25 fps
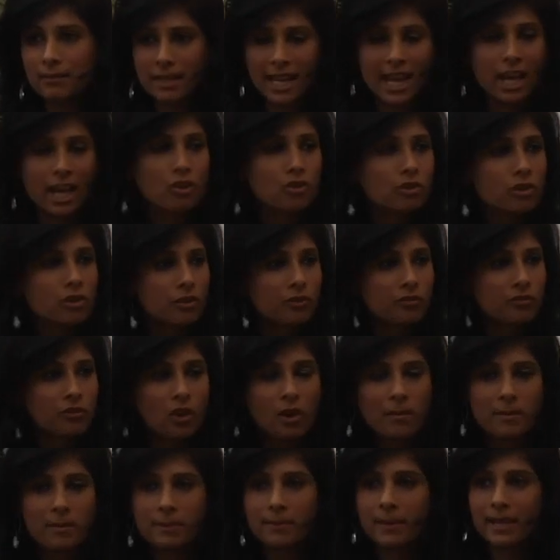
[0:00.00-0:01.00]
national
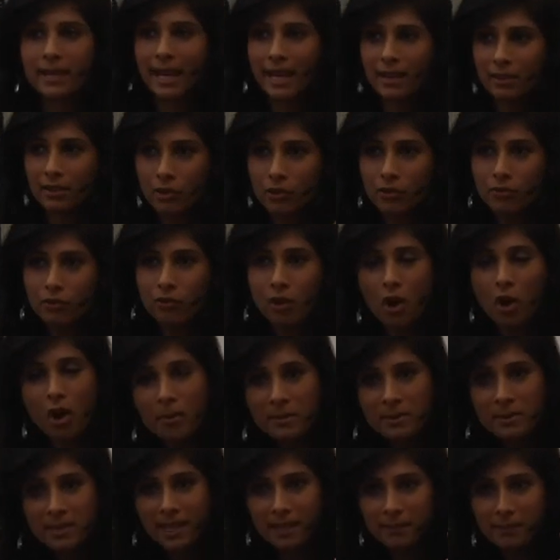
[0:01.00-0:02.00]
reforms, but
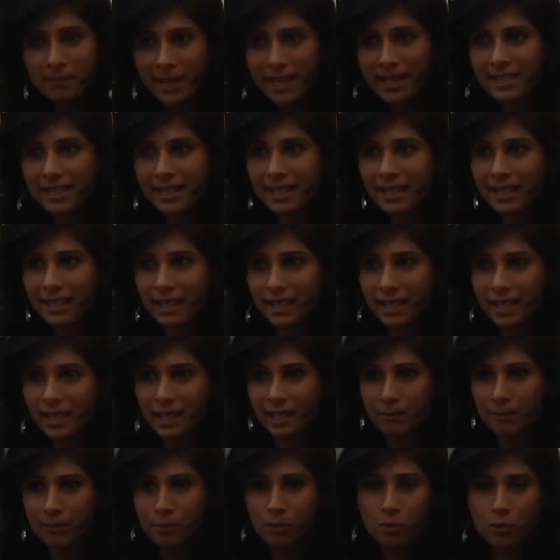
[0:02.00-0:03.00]
reforms that
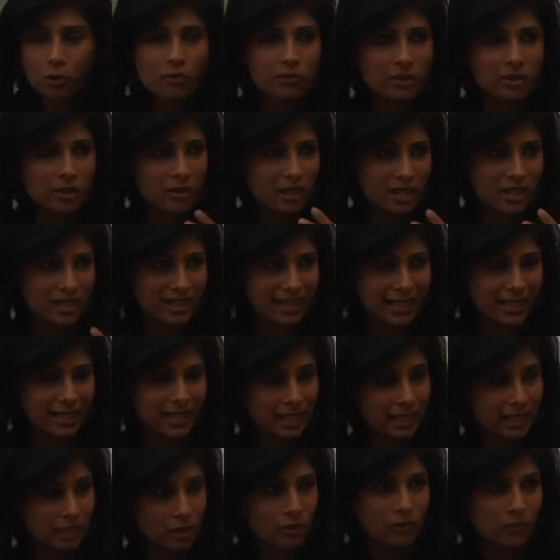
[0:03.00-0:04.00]
basically improve the
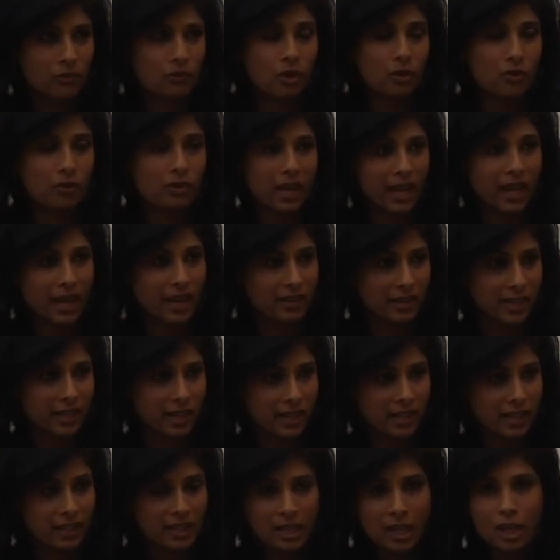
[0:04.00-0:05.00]
resilience of the euro
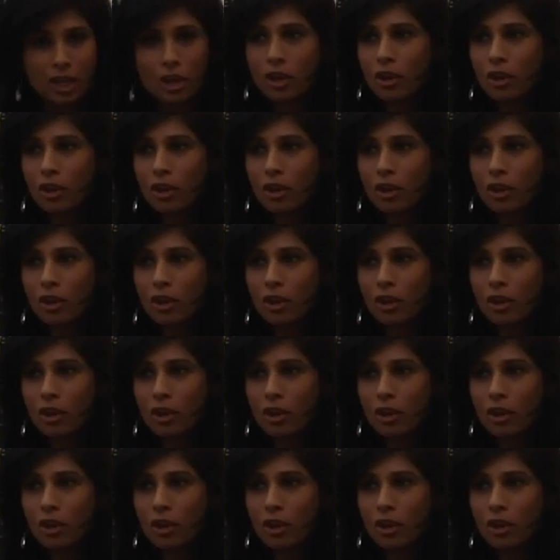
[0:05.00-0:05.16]
area.